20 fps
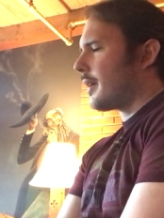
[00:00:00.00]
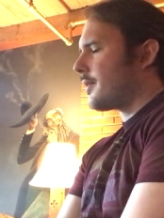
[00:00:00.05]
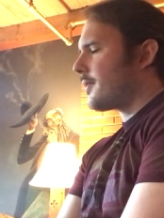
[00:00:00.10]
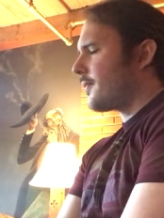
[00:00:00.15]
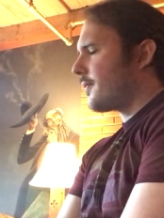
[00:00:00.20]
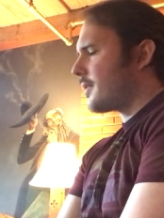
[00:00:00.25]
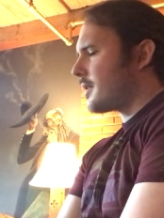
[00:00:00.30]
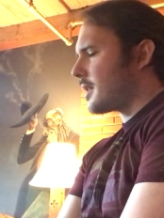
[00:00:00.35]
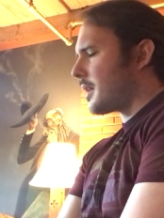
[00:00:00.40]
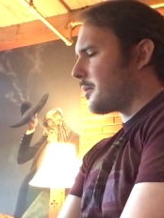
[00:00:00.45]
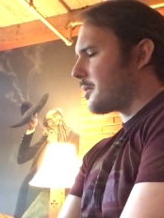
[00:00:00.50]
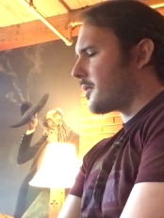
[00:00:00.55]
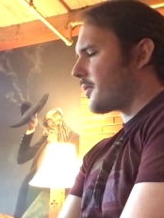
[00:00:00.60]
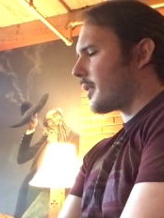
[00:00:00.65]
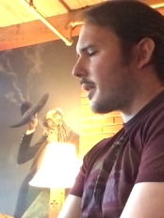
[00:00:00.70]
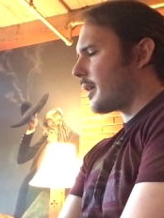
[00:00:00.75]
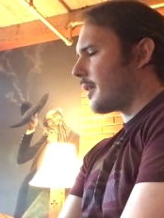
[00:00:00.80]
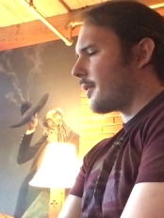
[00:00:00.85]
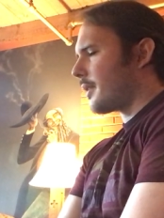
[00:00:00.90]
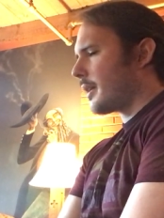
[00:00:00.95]
It seems
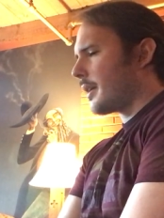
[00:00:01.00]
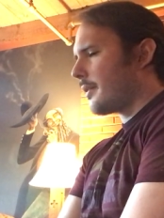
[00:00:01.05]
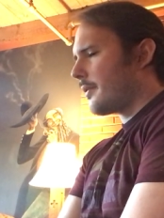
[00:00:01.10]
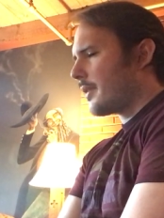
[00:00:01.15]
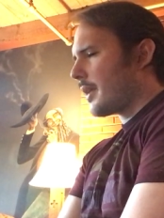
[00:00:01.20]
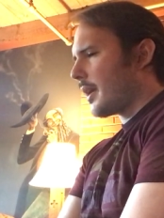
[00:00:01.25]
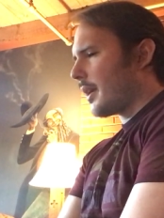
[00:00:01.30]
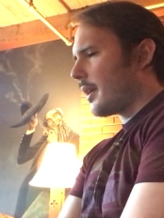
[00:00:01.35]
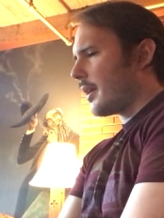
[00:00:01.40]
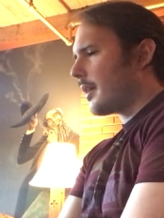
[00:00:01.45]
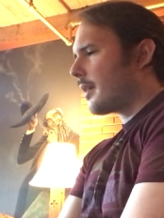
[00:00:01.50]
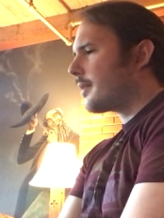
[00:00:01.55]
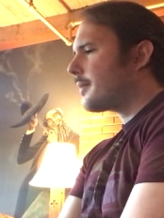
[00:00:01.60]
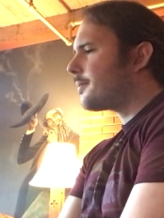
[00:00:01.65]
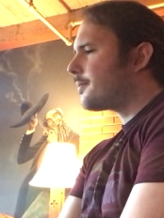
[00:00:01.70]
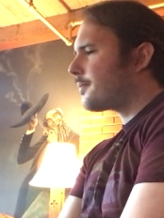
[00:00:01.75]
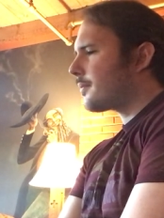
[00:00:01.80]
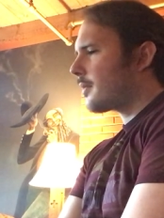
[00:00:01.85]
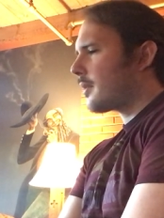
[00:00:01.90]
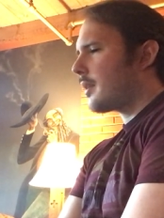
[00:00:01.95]
very, very vague,
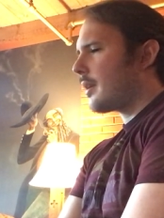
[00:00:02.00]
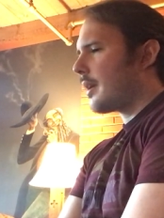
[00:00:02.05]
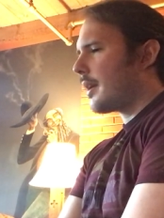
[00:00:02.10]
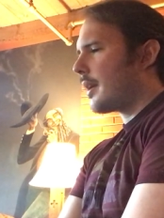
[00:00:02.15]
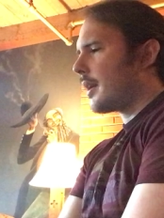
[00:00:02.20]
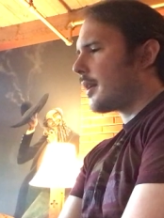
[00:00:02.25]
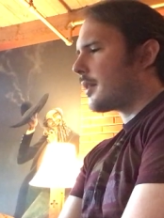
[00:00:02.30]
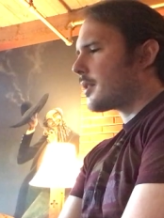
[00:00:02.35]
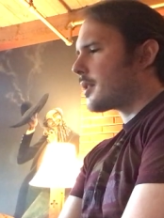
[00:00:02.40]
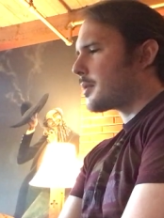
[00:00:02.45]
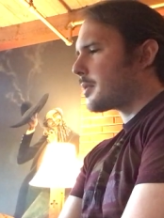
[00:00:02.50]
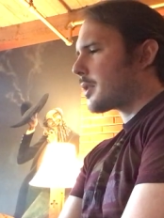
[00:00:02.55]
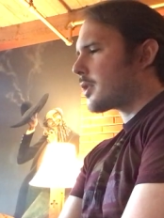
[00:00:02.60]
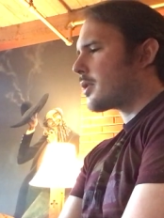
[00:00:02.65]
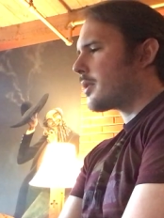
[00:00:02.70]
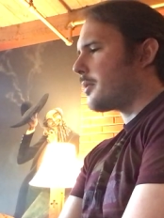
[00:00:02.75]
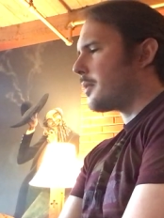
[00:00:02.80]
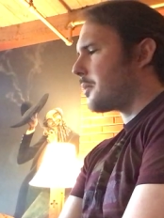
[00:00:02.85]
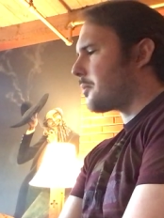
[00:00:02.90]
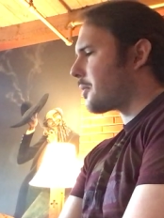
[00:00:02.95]
and
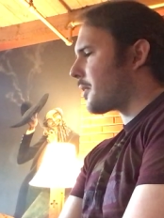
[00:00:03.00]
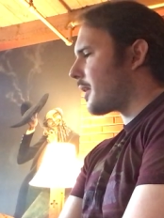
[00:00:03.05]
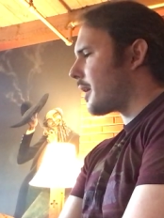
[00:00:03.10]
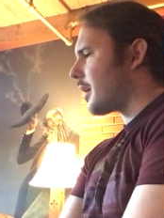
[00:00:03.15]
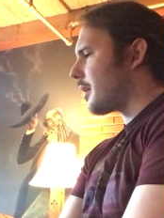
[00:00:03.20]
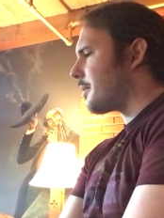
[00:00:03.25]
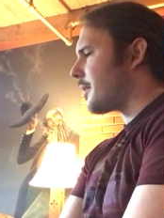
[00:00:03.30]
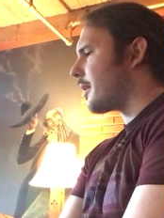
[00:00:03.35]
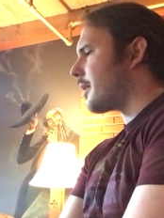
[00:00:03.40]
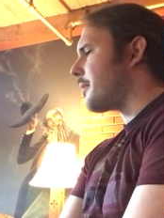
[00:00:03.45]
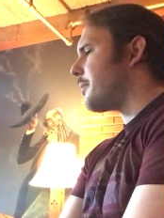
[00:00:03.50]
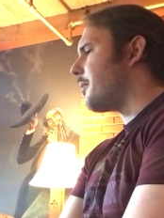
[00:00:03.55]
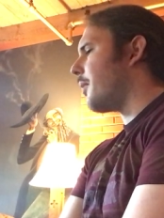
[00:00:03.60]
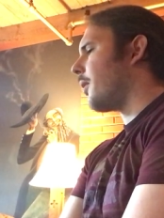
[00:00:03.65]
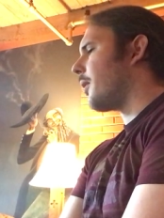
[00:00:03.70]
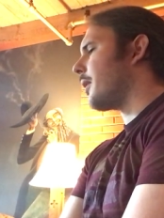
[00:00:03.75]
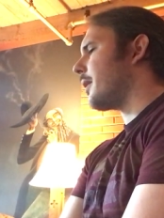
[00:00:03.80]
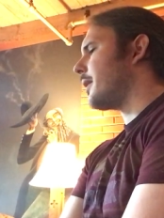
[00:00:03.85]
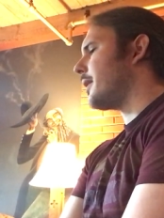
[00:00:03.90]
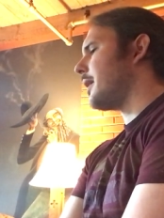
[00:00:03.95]
especially when praying about it
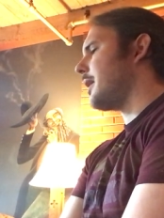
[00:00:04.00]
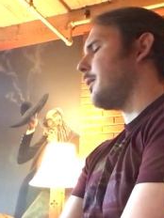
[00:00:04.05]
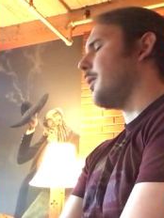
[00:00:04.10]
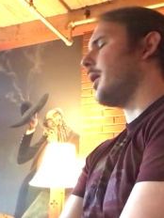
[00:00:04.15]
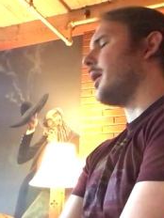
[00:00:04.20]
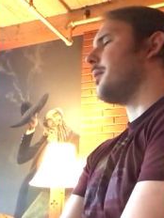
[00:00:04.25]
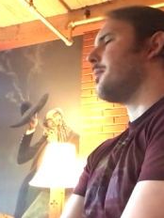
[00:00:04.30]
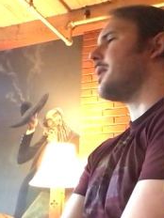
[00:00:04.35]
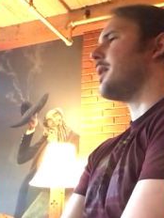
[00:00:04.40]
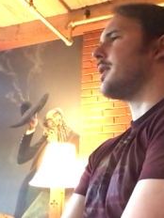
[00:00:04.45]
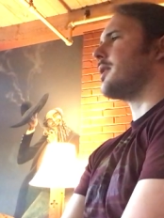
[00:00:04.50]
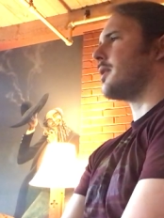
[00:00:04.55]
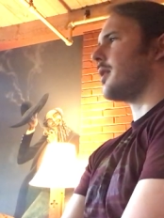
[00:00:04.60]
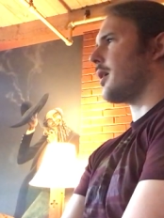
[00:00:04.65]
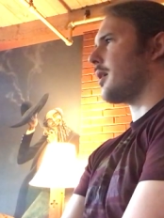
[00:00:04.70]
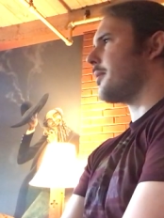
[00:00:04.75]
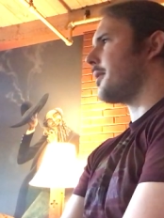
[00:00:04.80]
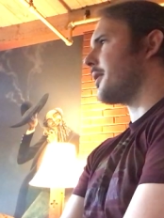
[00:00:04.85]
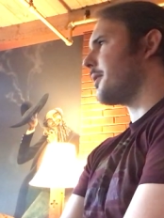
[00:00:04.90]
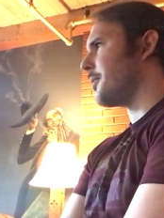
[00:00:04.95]
more, and He wanted me to
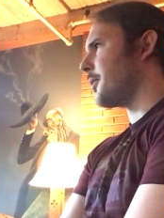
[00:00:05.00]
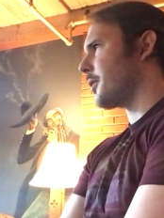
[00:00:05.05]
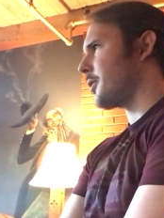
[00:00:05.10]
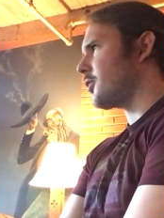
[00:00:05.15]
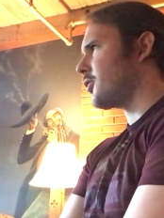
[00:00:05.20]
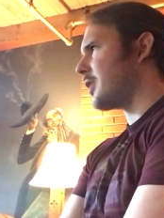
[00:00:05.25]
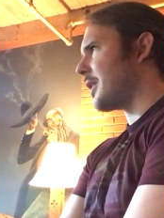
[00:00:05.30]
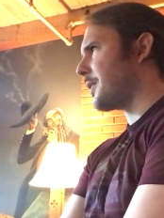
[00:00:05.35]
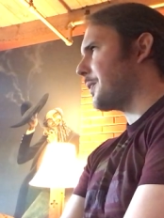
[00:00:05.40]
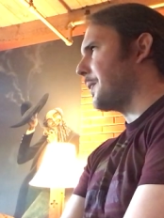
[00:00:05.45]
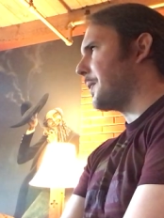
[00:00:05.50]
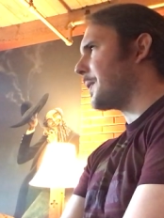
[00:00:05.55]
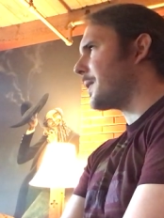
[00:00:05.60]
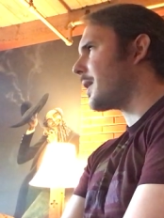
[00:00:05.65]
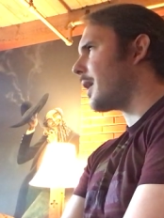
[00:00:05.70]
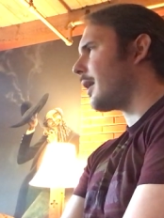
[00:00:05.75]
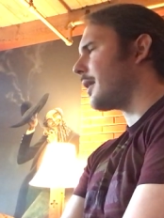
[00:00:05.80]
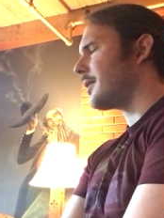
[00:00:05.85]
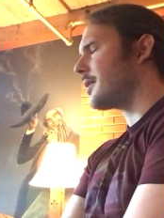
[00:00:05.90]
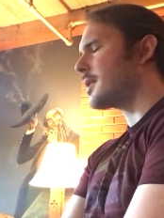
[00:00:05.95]
talk about a more general
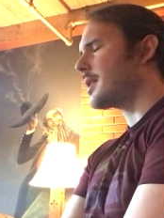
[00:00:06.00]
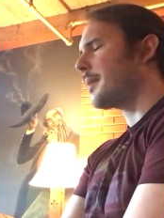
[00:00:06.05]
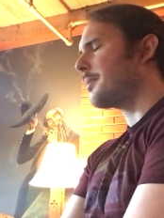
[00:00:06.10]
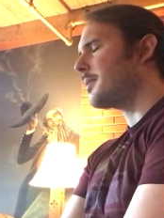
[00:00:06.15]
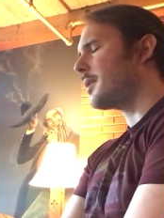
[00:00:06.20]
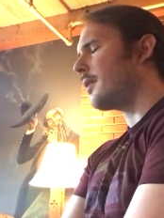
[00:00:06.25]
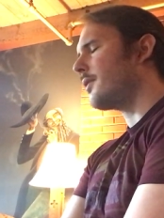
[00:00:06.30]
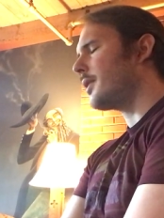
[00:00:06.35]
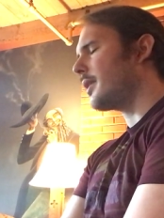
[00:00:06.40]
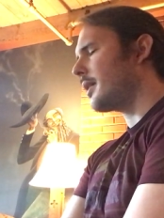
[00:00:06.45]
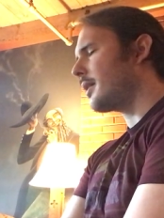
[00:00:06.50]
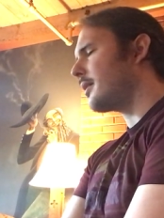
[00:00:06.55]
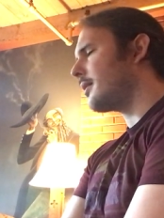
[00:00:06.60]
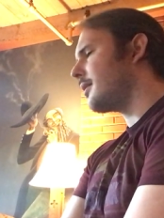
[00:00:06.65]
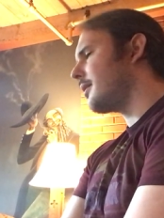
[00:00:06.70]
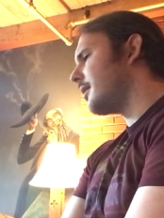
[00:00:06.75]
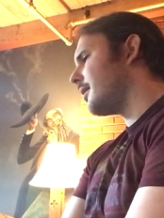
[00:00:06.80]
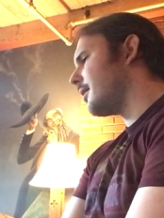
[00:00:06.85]
concept of it